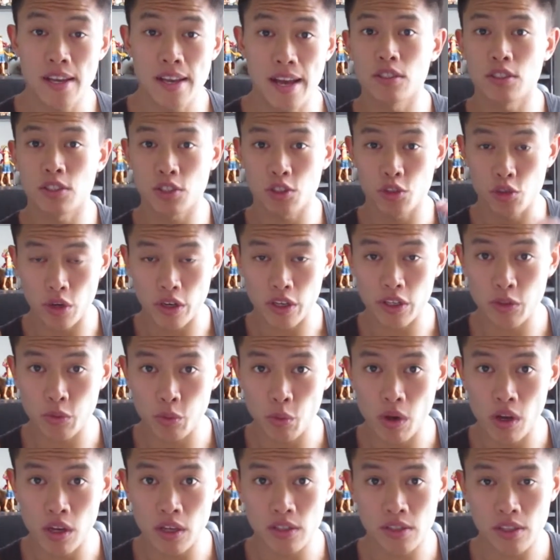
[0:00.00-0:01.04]

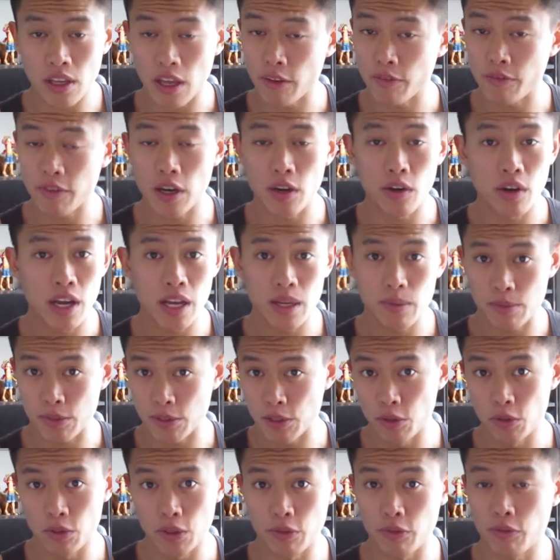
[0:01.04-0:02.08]
strength-wise, I felt
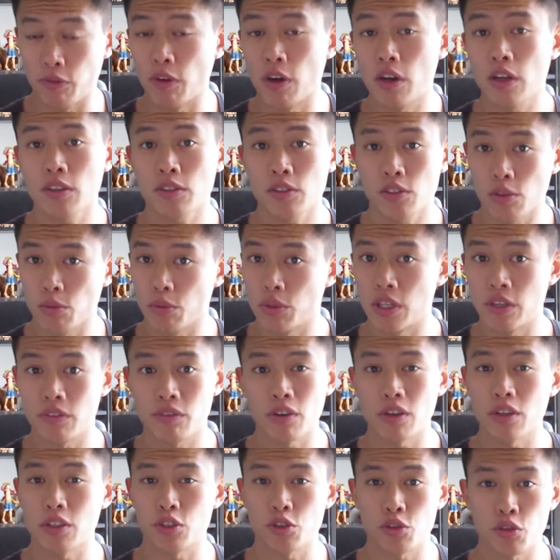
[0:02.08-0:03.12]
absolutely fine. So whenever
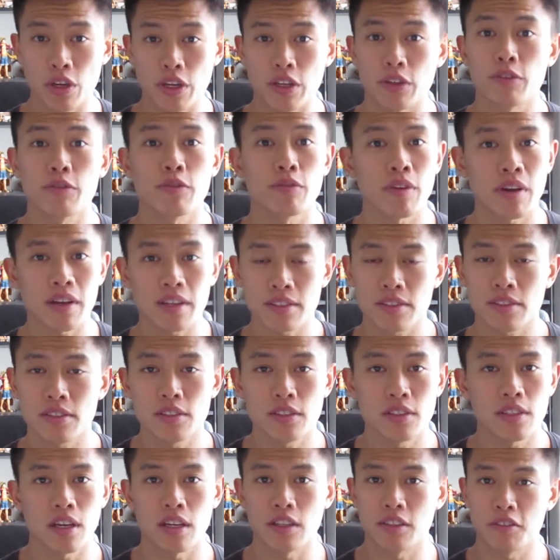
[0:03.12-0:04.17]
I trained
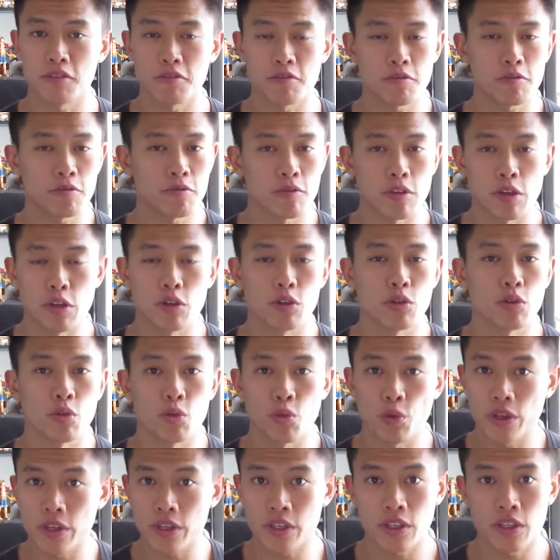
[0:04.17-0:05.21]
fasted, I didn't feel
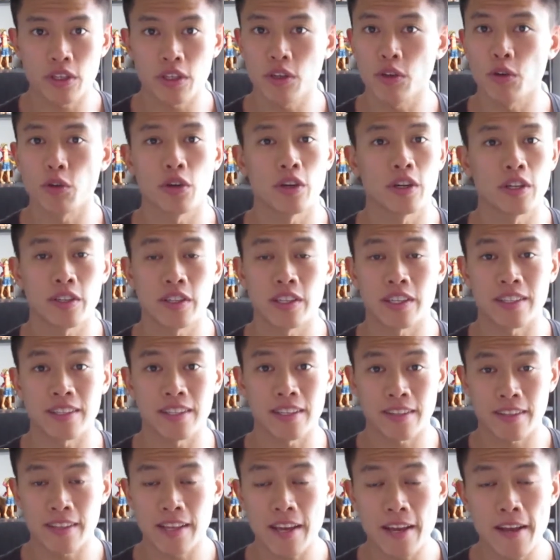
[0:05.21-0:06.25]
weaker or anything
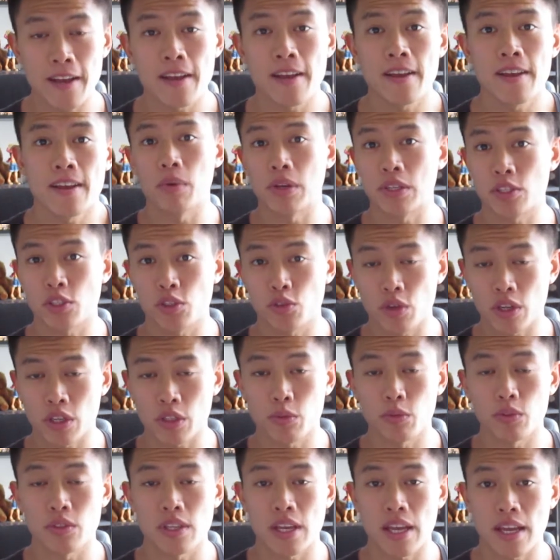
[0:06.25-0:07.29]
like that. My
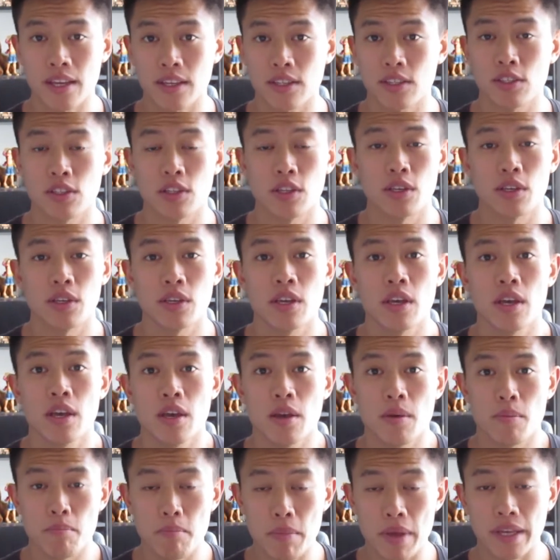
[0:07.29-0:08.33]
strength was actually
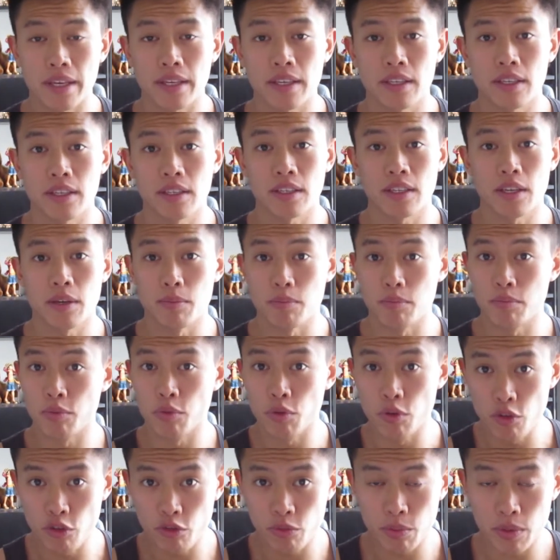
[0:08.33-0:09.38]
making
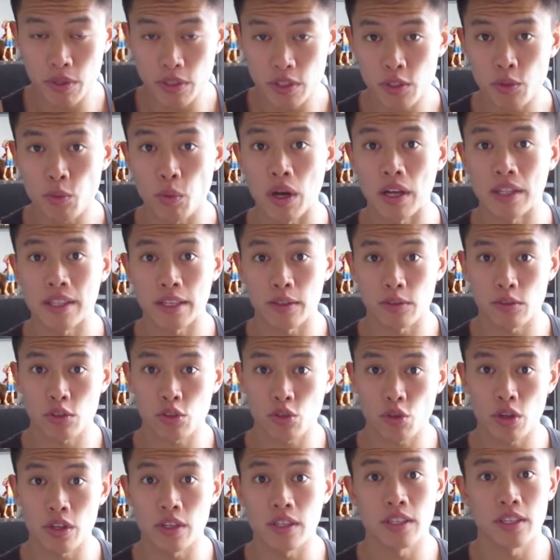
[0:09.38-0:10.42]
improvements while I was
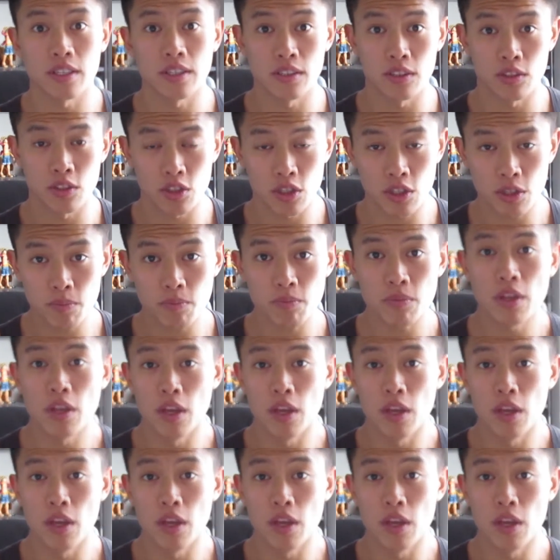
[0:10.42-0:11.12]
training in the gym.